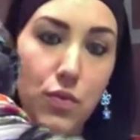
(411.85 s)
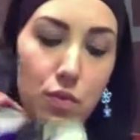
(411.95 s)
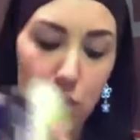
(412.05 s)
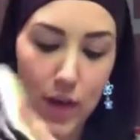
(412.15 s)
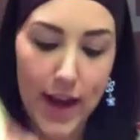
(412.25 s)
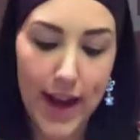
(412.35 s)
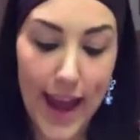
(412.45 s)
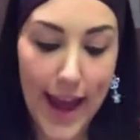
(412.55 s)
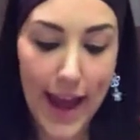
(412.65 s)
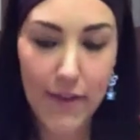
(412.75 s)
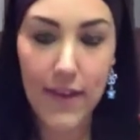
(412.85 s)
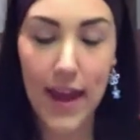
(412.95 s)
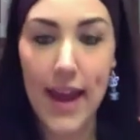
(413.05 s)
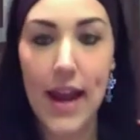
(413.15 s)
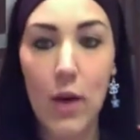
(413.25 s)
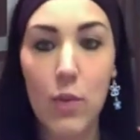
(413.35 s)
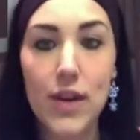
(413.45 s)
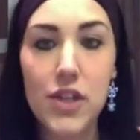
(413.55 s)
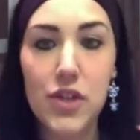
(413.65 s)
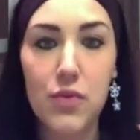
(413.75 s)
what I have, and I'll
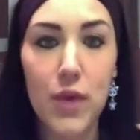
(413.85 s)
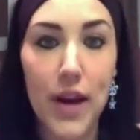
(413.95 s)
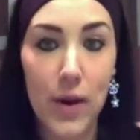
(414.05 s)
read you what I